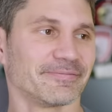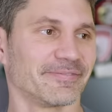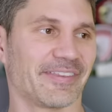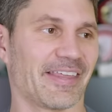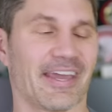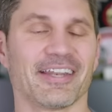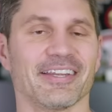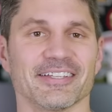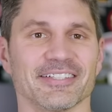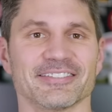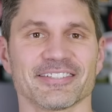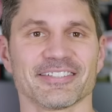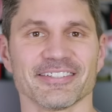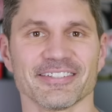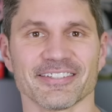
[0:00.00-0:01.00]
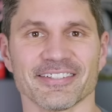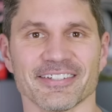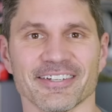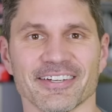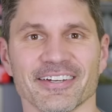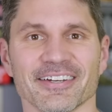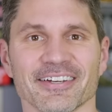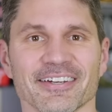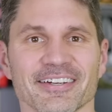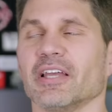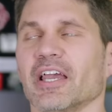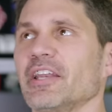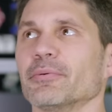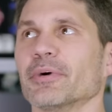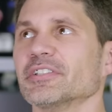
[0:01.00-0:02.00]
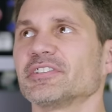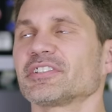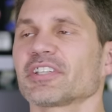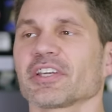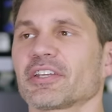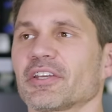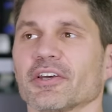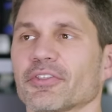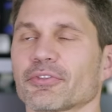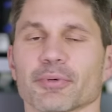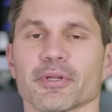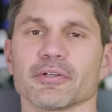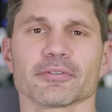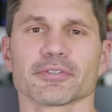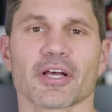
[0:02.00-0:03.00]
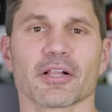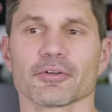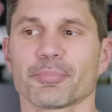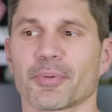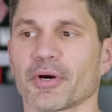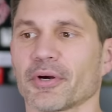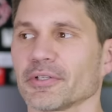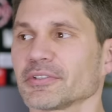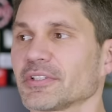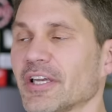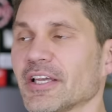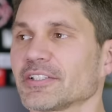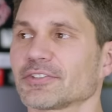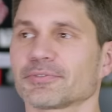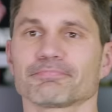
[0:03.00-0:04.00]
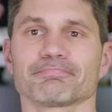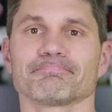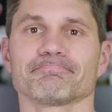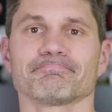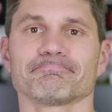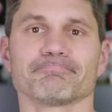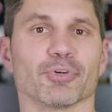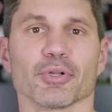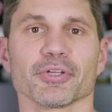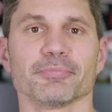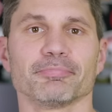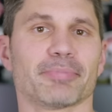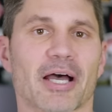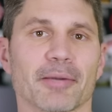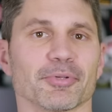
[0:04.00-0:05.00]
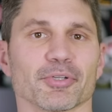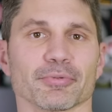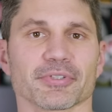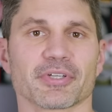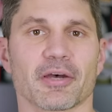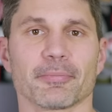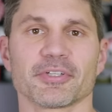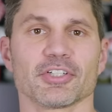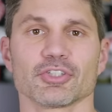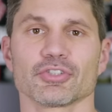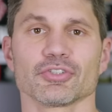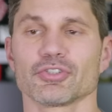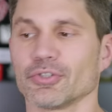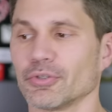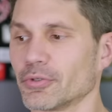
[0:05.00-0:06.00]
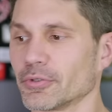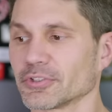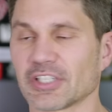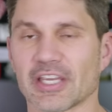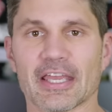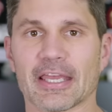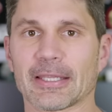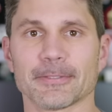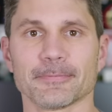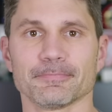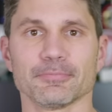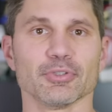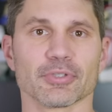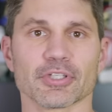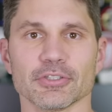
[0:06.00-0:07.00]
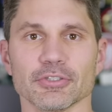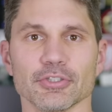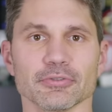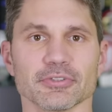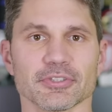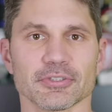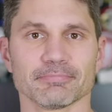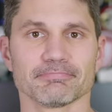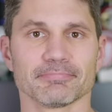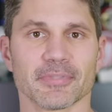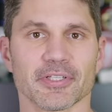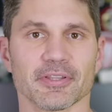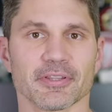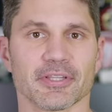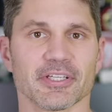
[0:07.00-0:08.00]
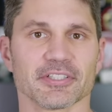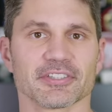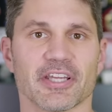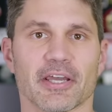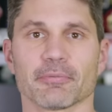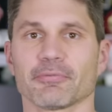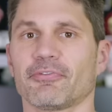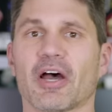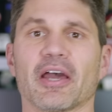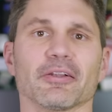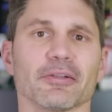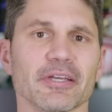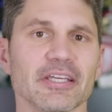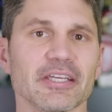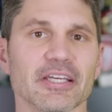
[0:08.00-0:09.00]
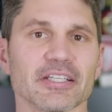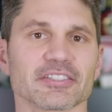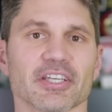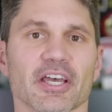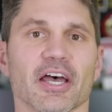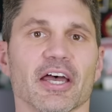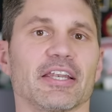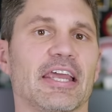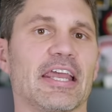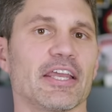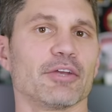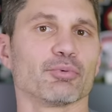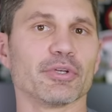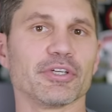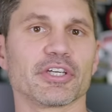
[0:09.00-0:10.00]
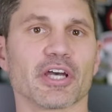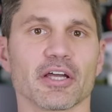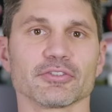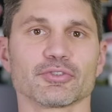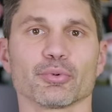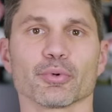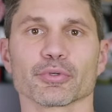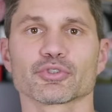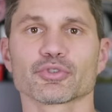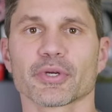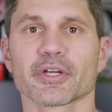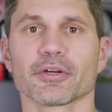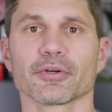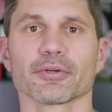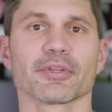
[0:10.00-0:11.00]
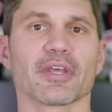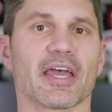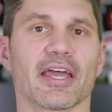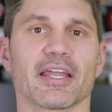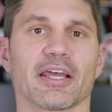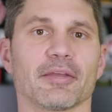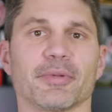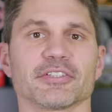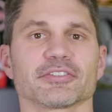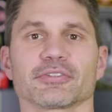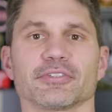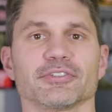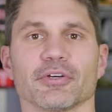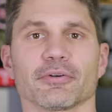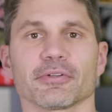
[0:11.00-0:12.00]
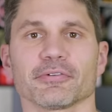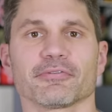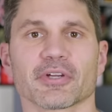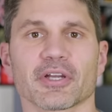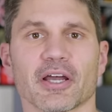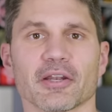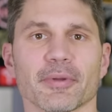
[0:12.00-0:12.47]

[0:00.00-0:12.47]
that is. Anyways, it's like a three hundred dollar part that's really popular with competition shooters and you can use it in this now. Finally, it's got a recontoured trigger that I basically totally forgot